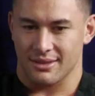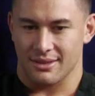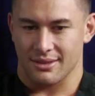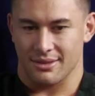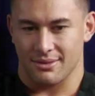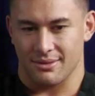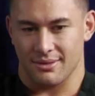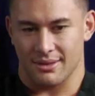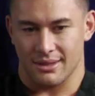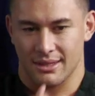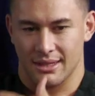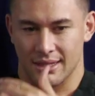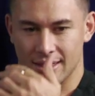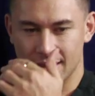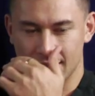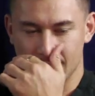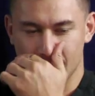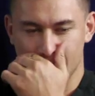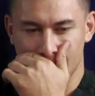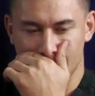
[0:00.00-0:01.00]
uh,
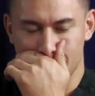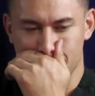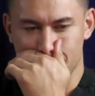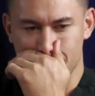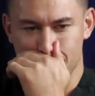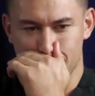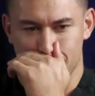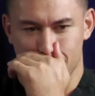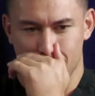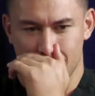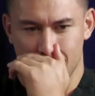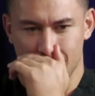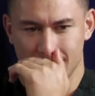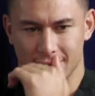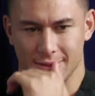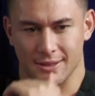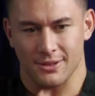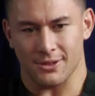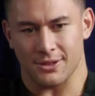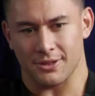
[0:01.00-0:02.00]
like um,
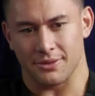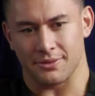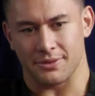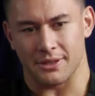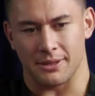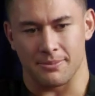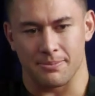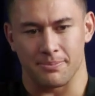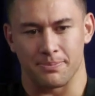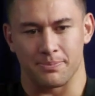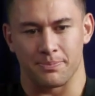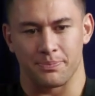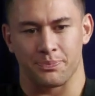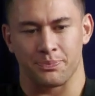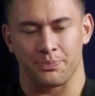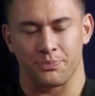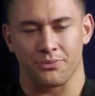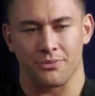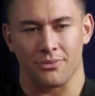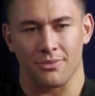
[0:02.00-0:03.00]
there's a lot of um,
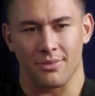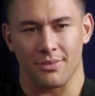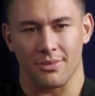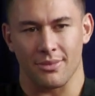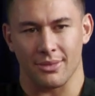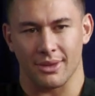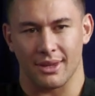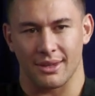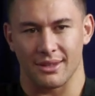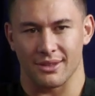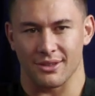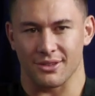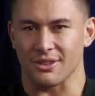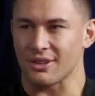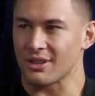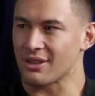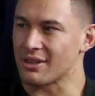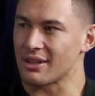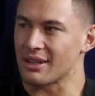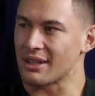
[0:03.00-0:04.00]
yeah, there's
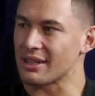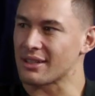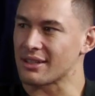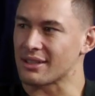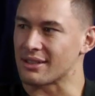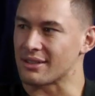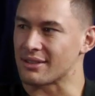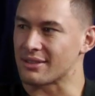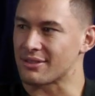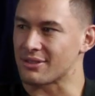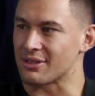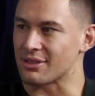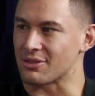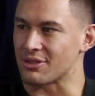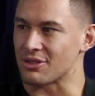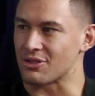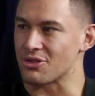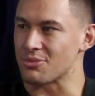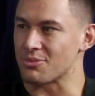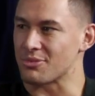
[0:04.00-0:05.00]
a lot of like uh, sort
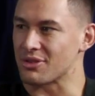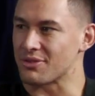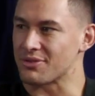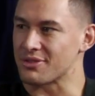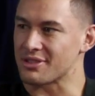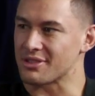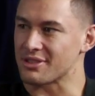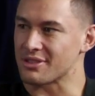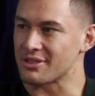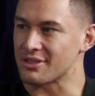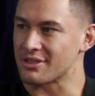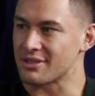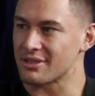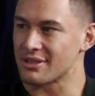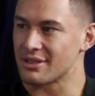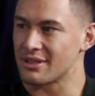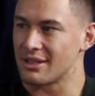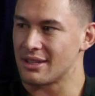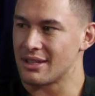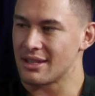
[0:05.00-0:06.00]
of recruitment
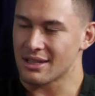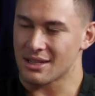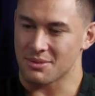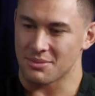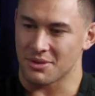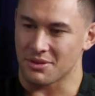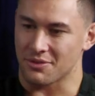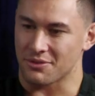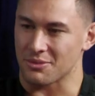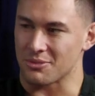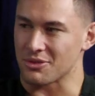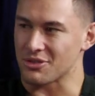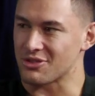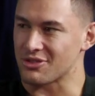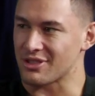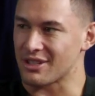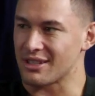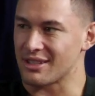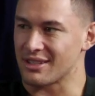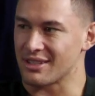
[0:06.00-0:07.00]
officers yeah. coming over from
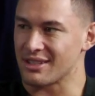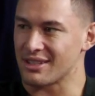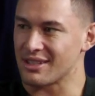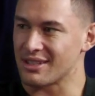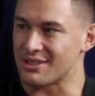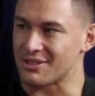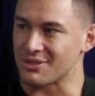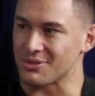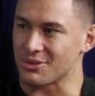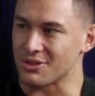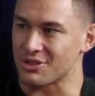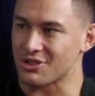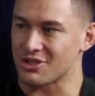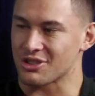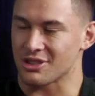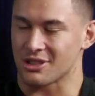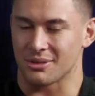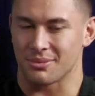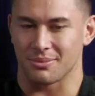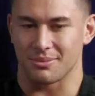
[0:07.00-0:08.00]
Australia, stuff, yeah. yeah. to
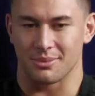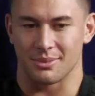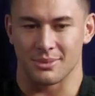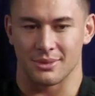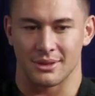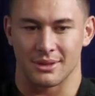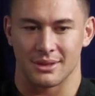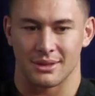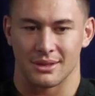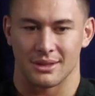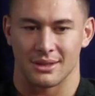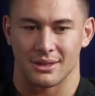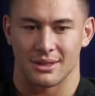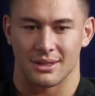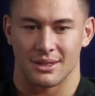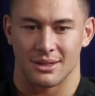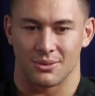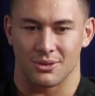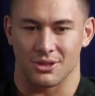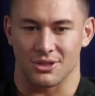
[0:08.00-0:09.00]
watch um,
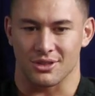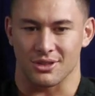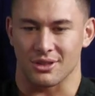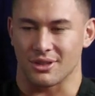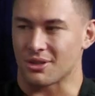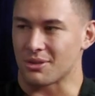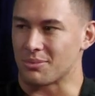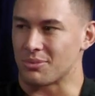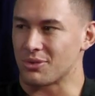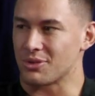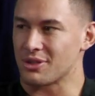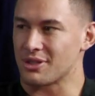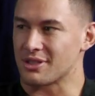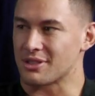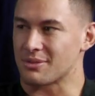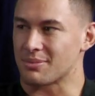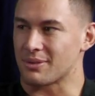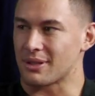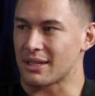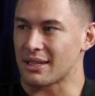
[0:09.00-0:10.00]
watch a lot of
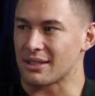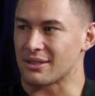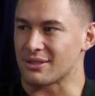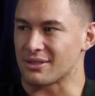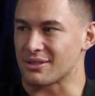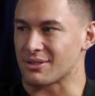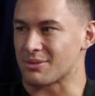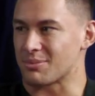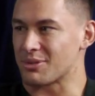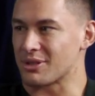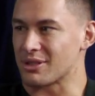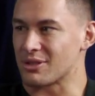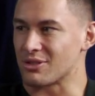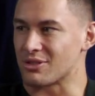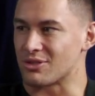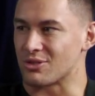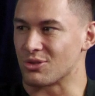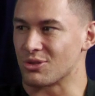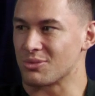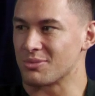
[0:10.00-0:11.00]
boys play because it was a pretty
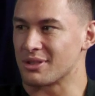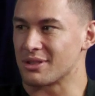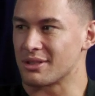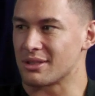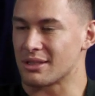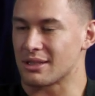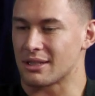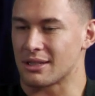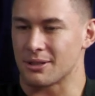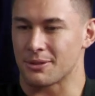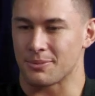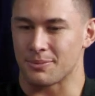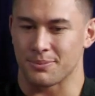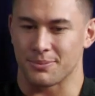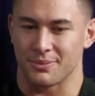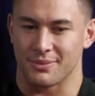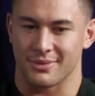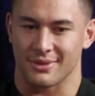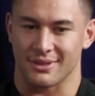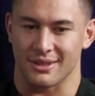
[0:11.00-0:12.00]
good tournament. Yeah.
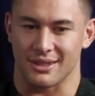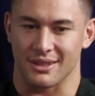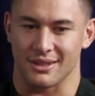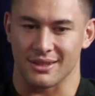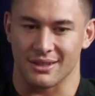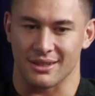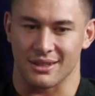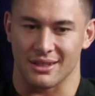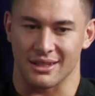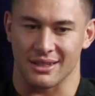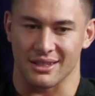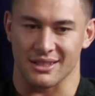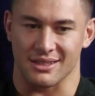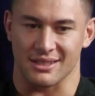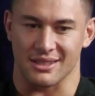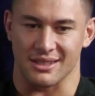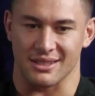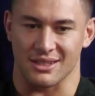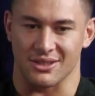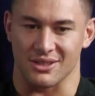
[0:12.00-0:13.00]
Um, so I
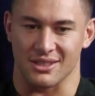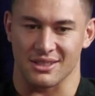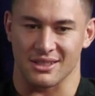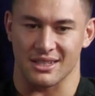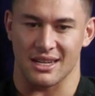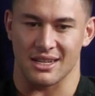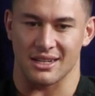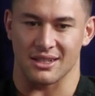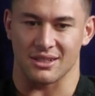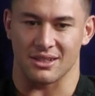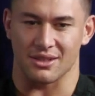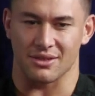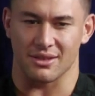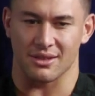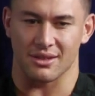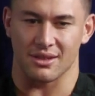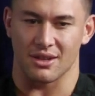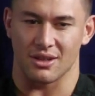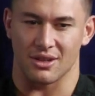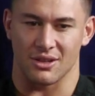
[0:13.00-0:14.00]
guess that's how I started. I
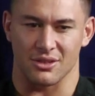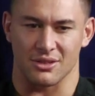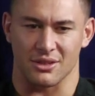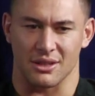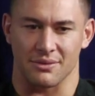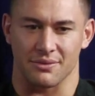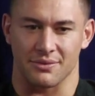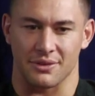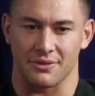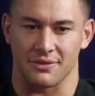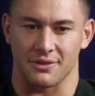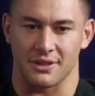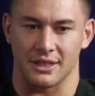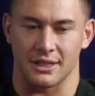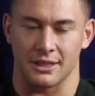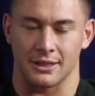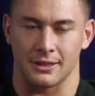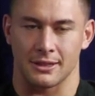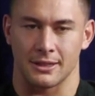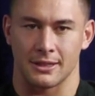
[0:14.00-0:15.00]
was I was like
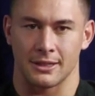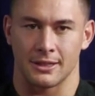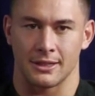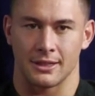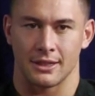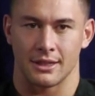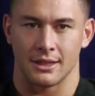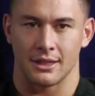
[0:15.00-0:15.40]
15,